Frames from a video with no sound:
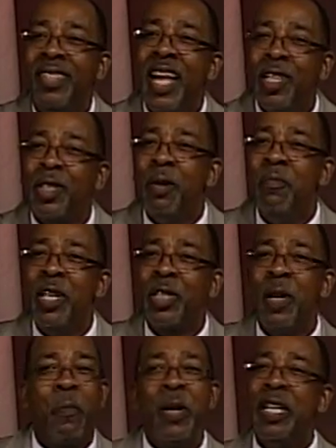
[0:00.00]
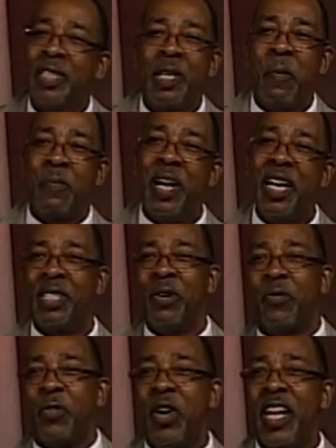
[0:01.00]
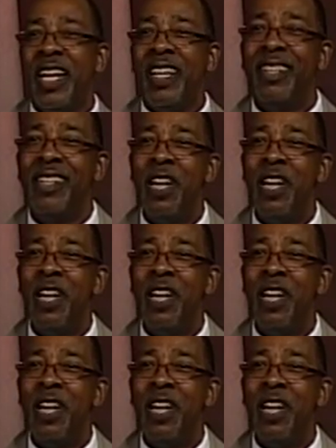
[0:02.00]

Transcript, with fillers: that's the missing piece of the puzzle, friend.